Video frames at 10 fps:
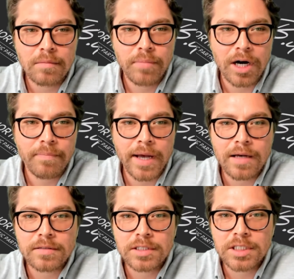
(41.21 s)
Pop
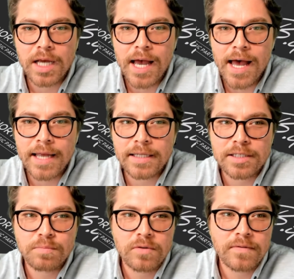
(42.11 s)
out chat.
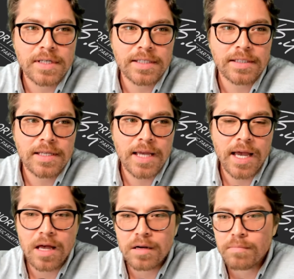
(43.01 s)
Let's move this
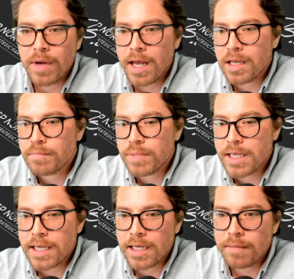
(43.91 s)
down. Bada
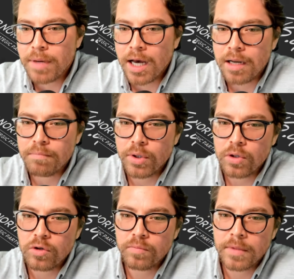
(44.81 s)
bing, bada
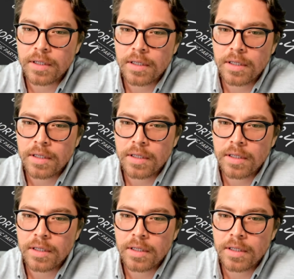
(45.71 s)
boom.